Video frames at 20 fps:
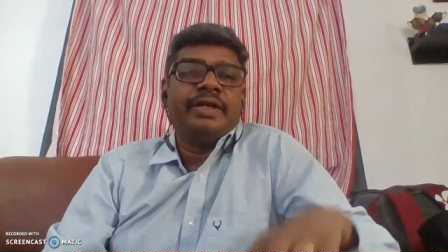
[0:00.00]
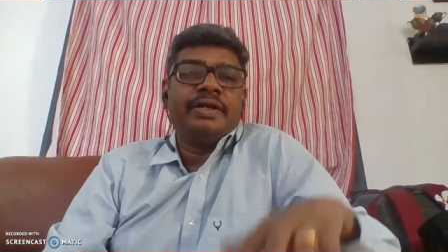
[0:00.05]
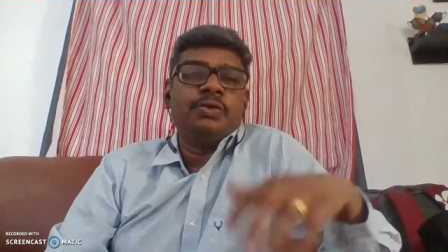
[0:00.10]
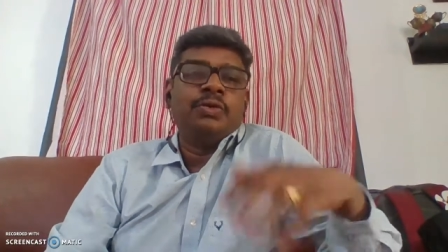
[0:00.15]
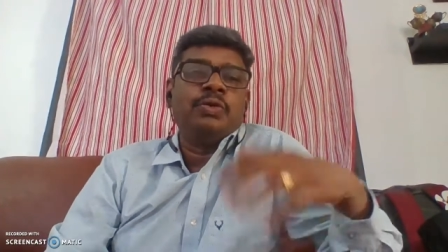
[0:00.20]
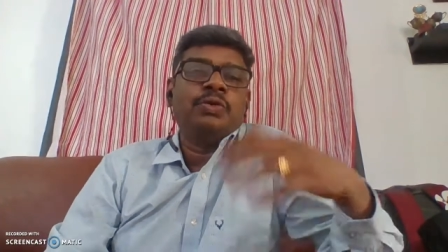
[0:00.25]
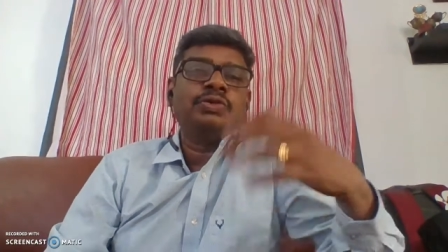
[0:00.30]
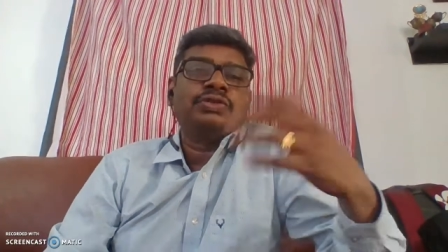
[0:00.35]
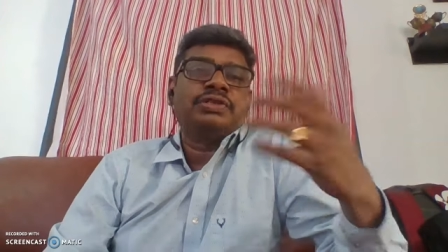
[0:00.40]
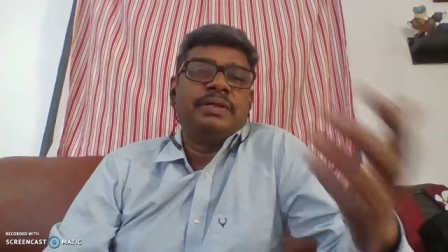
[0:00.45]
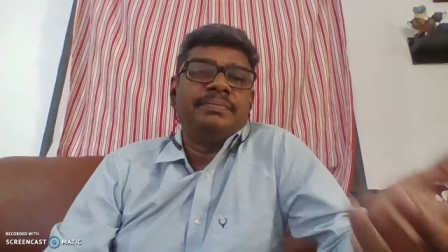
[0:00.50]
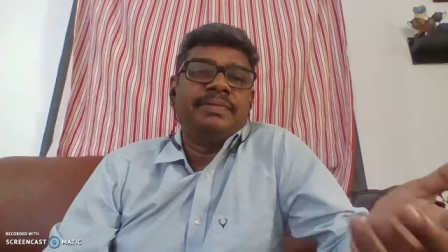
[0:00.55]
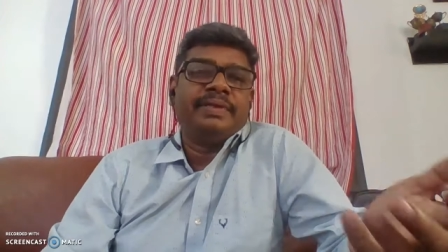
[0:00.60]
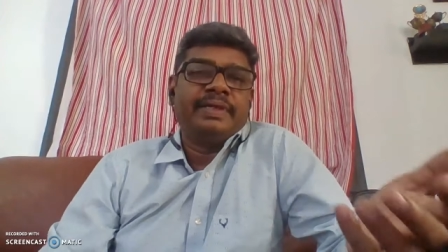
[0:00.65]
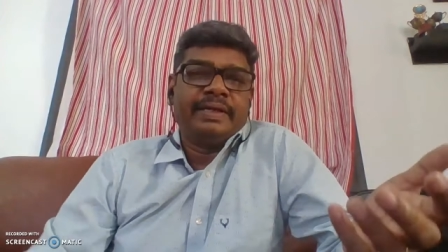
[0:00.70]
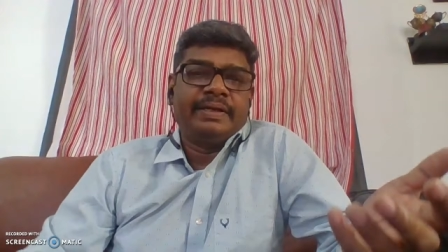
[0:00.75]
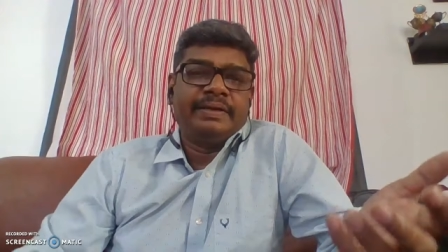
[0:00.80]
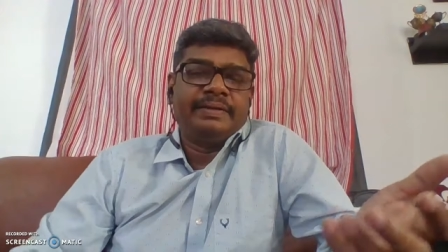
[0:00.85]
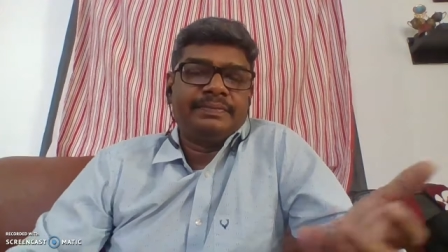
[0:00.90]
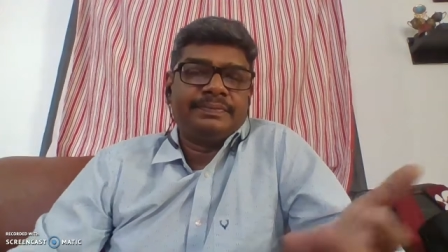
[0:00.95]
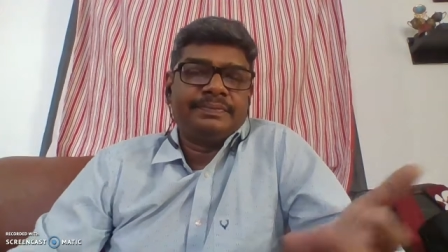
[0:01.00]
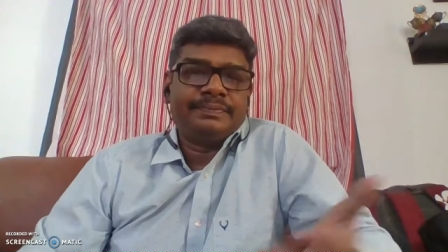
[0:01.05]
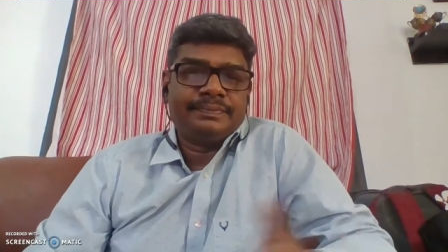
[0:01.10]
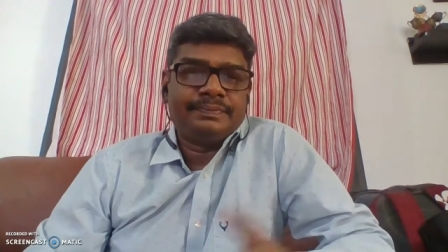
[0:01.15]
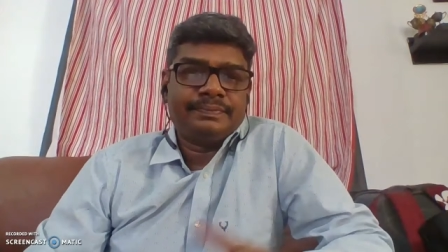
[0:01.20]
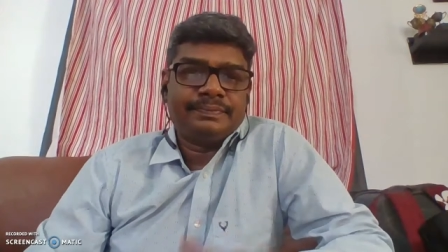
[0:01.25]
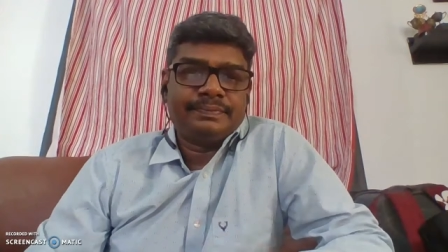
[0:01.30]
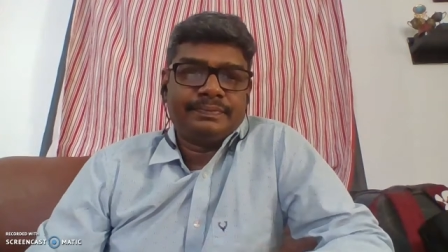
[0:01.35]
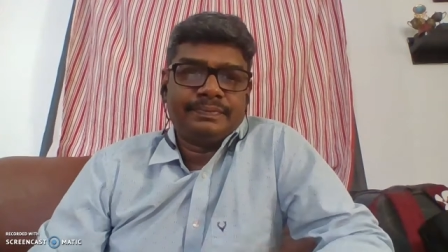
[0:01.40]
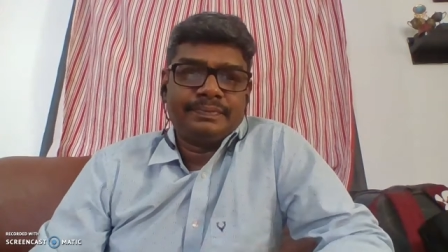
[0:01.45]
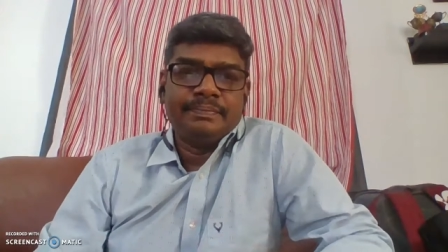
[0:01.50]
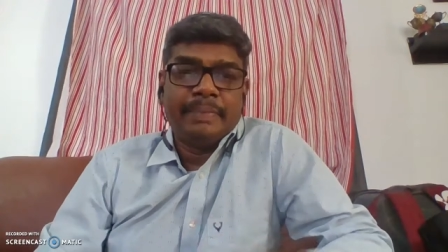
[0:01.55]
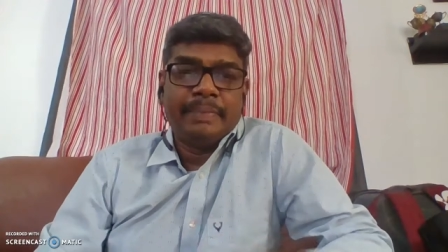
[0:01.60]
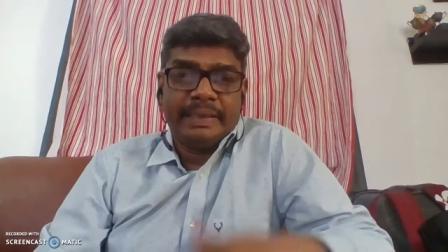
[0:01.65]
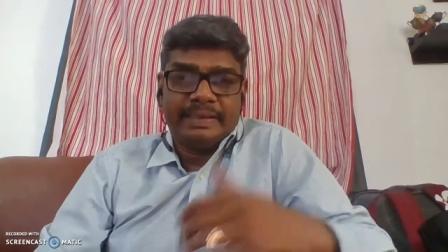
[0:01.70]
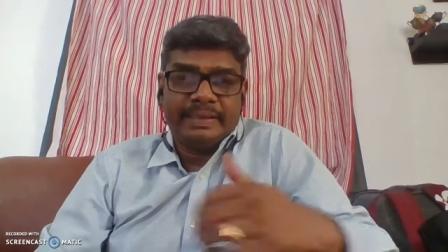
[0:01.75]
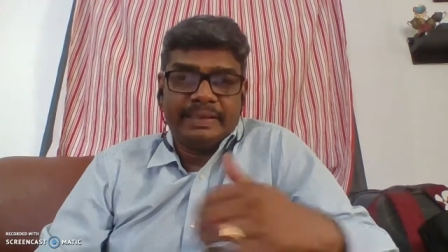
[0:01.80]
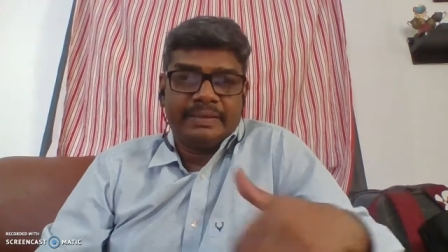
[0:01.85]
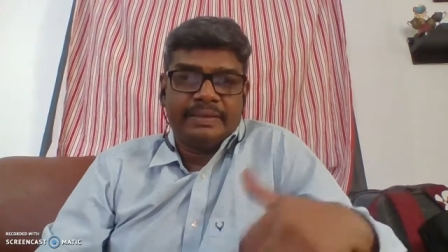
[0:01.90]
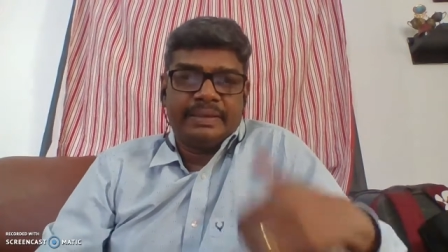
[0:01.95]
they know something
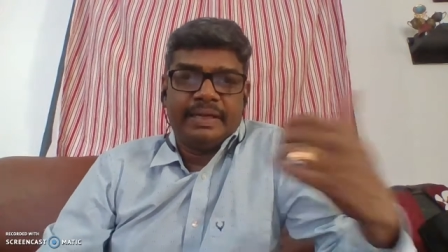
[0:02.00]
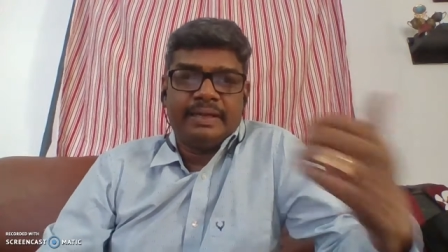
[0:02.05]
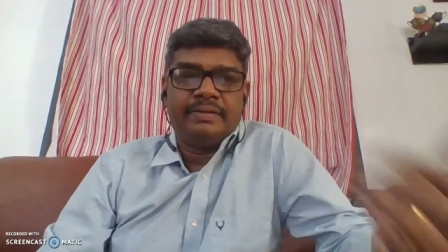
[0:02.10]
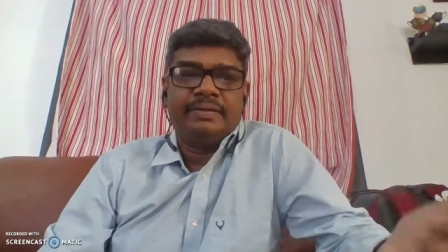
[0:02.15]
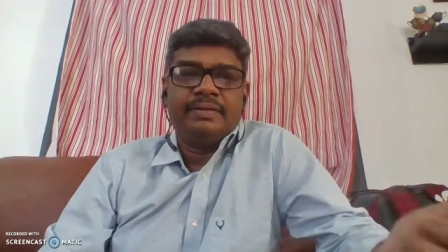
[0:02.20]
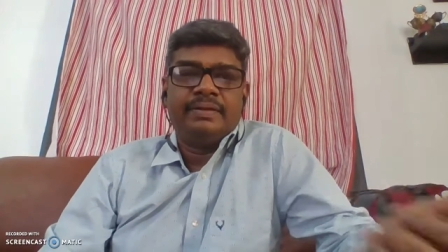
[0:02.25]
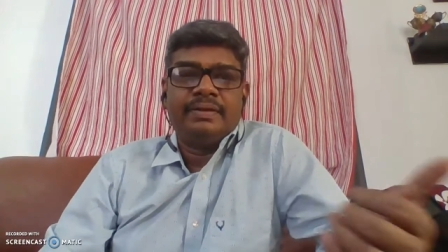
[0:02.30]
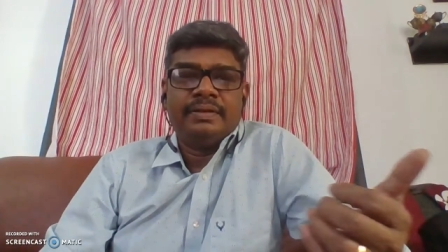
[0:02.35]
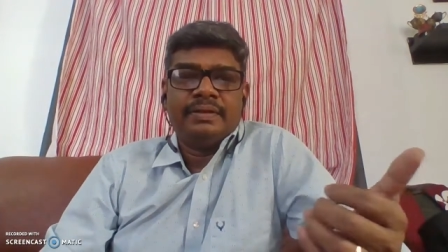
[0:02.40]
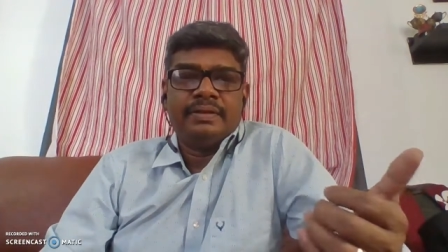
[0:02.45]
better than